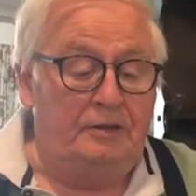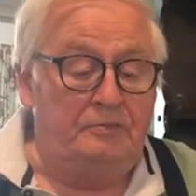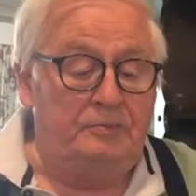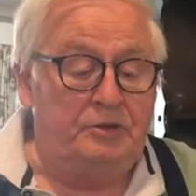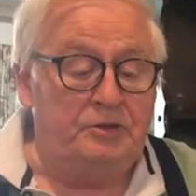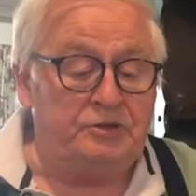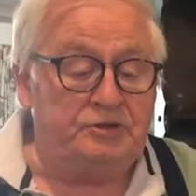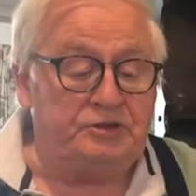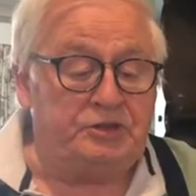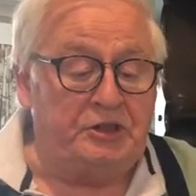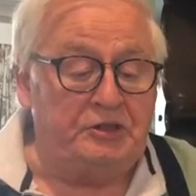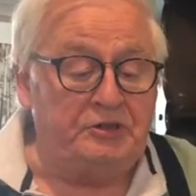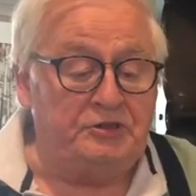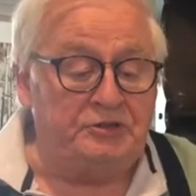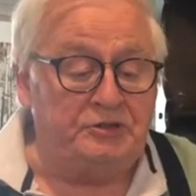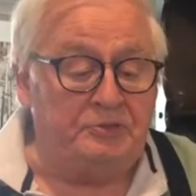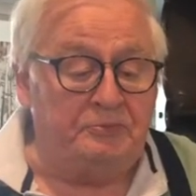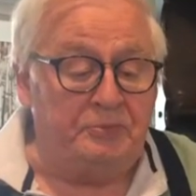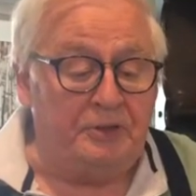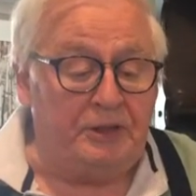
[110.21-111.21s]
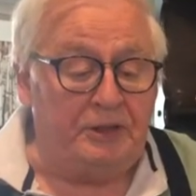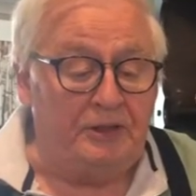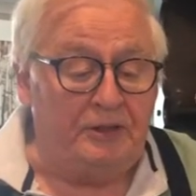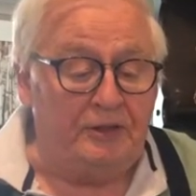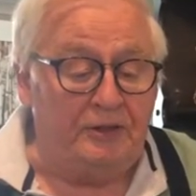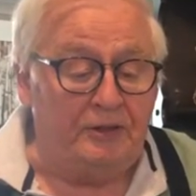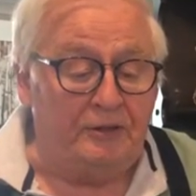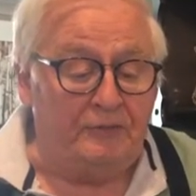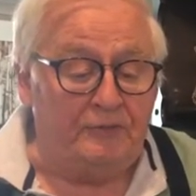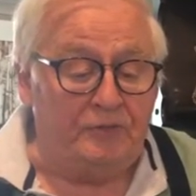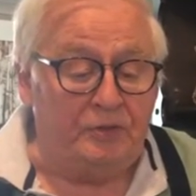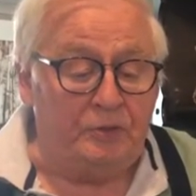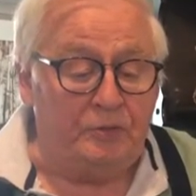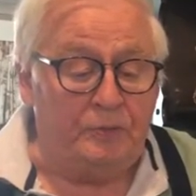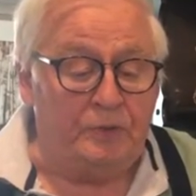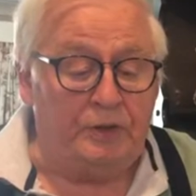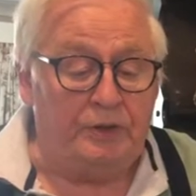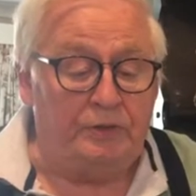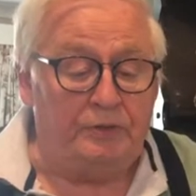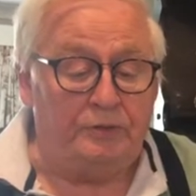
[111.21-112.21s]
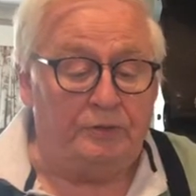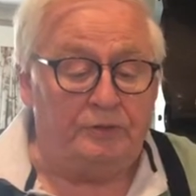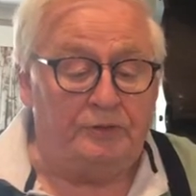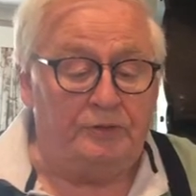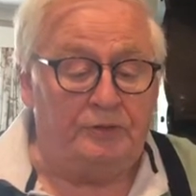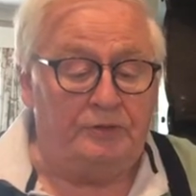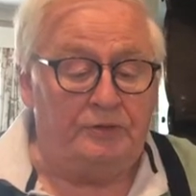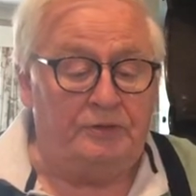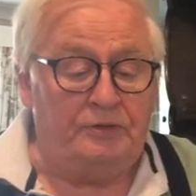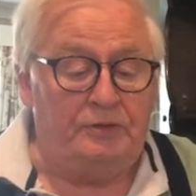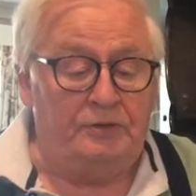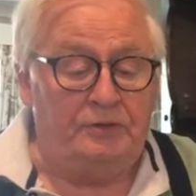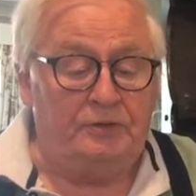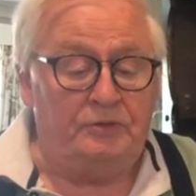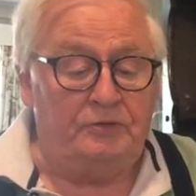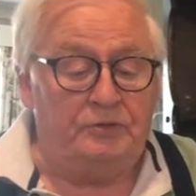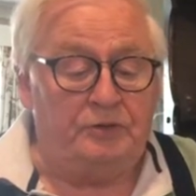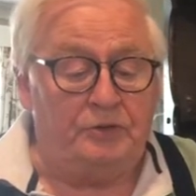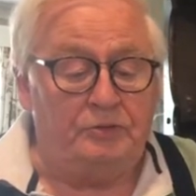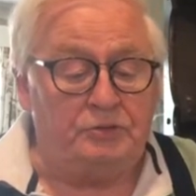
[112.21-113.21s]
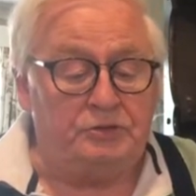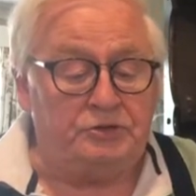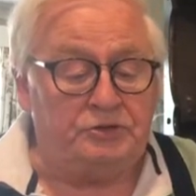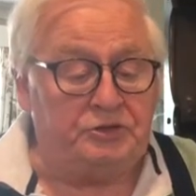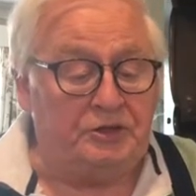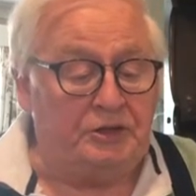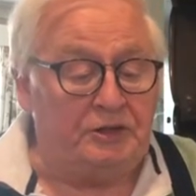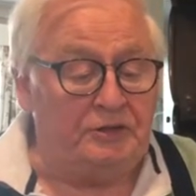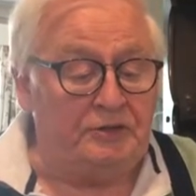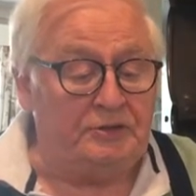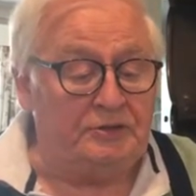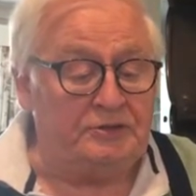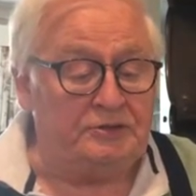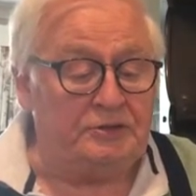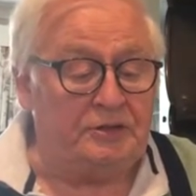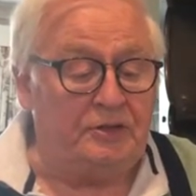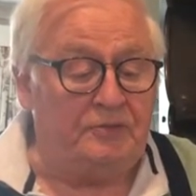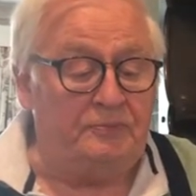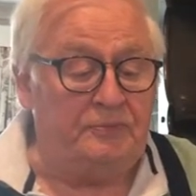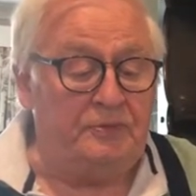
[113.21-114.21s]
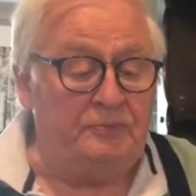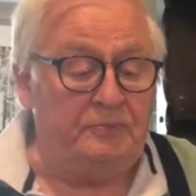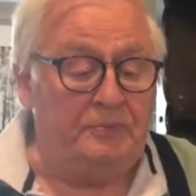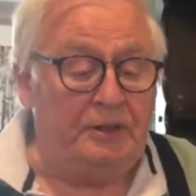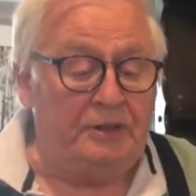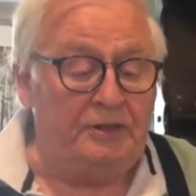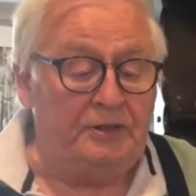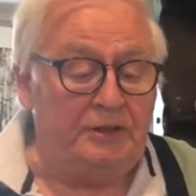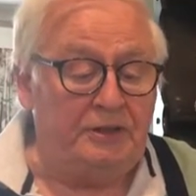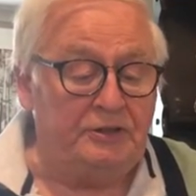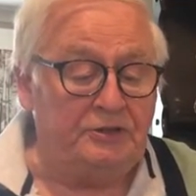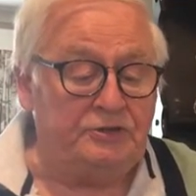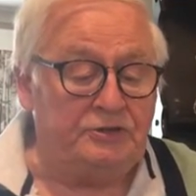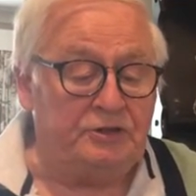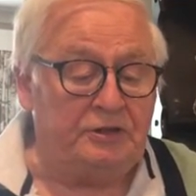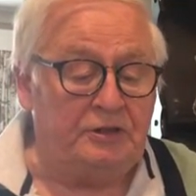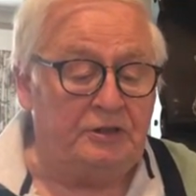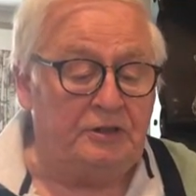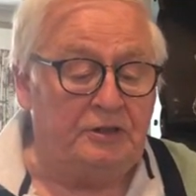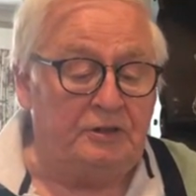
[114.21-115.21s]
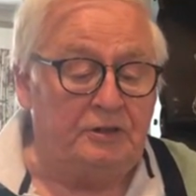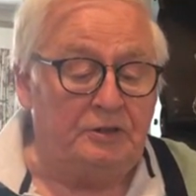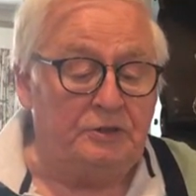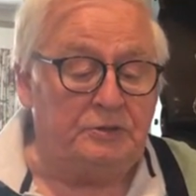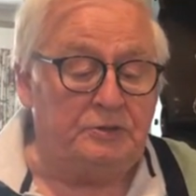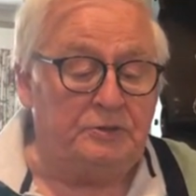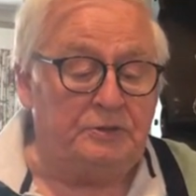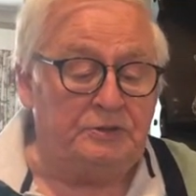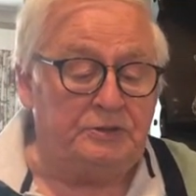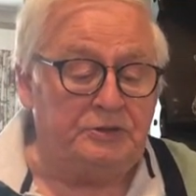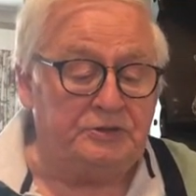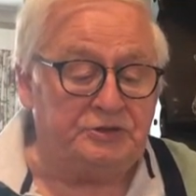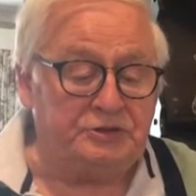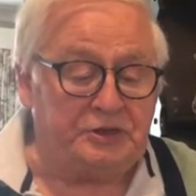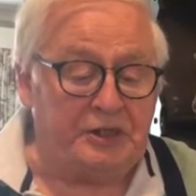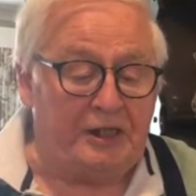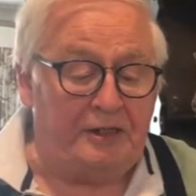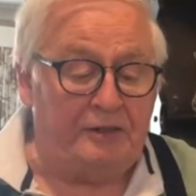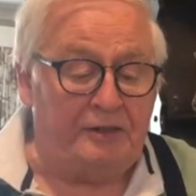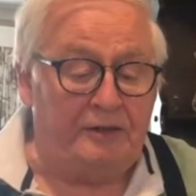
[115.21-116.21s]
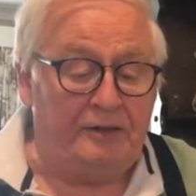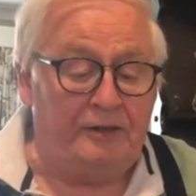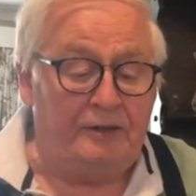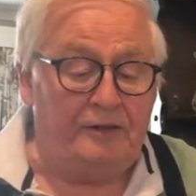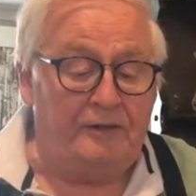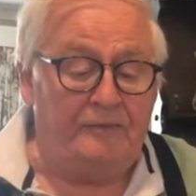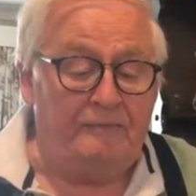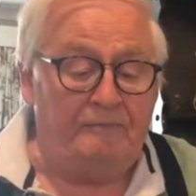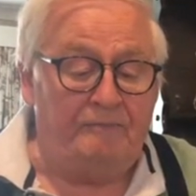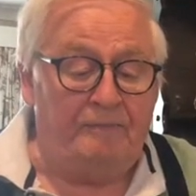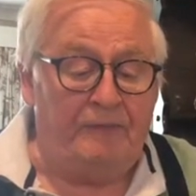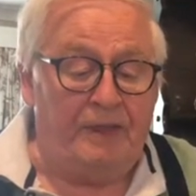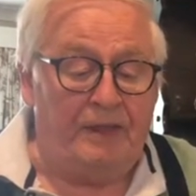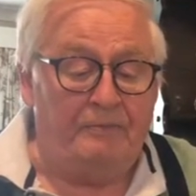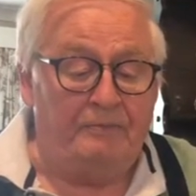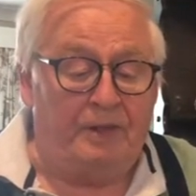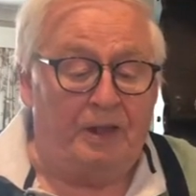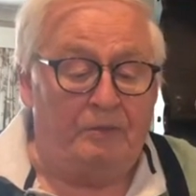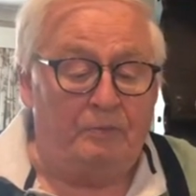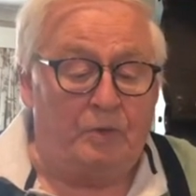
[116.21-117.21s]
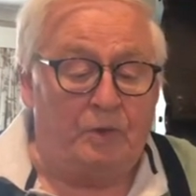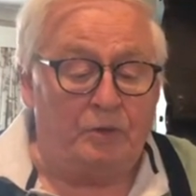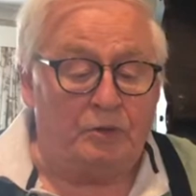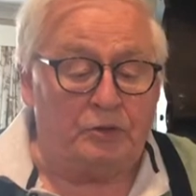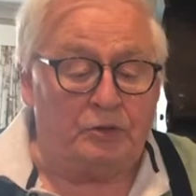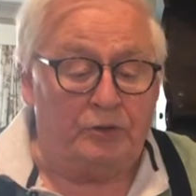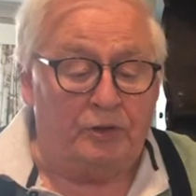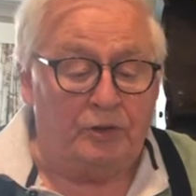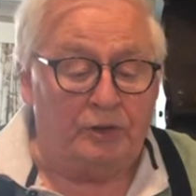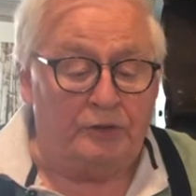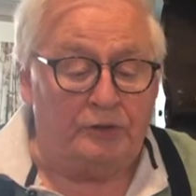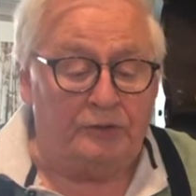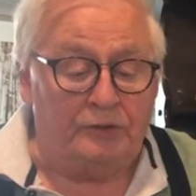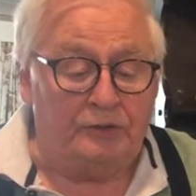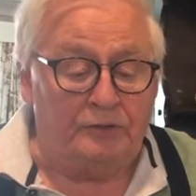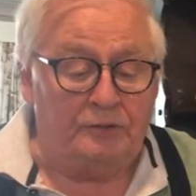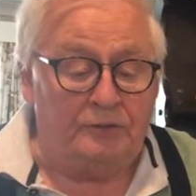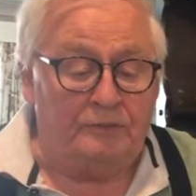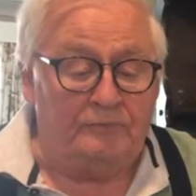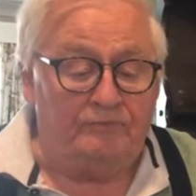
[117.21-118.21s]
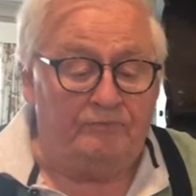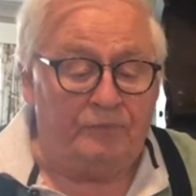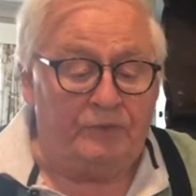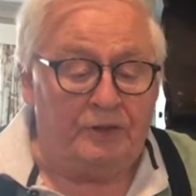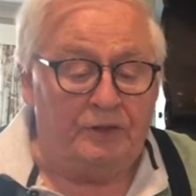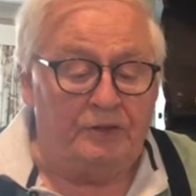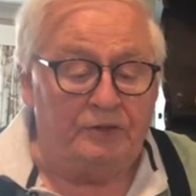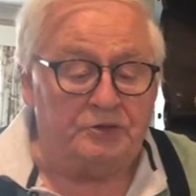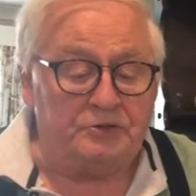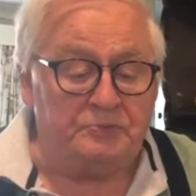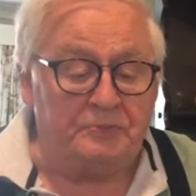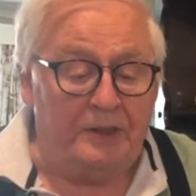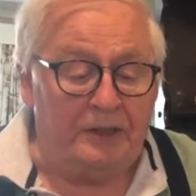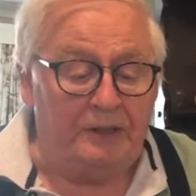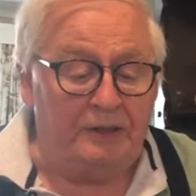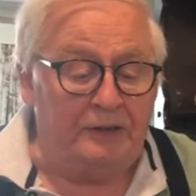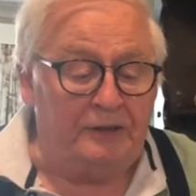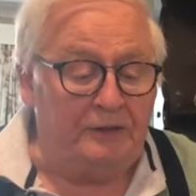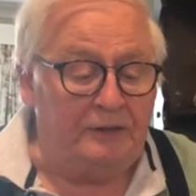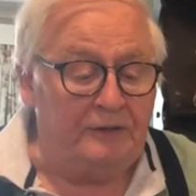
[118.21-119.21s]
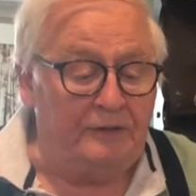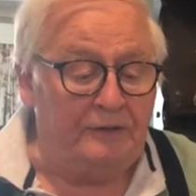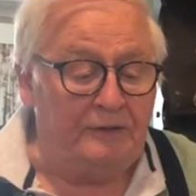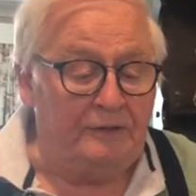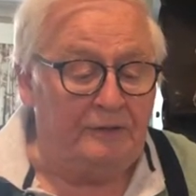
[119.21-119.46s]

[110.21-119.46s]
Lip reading: But since the beginning of the world, those things have been made easy to understand by what God has made.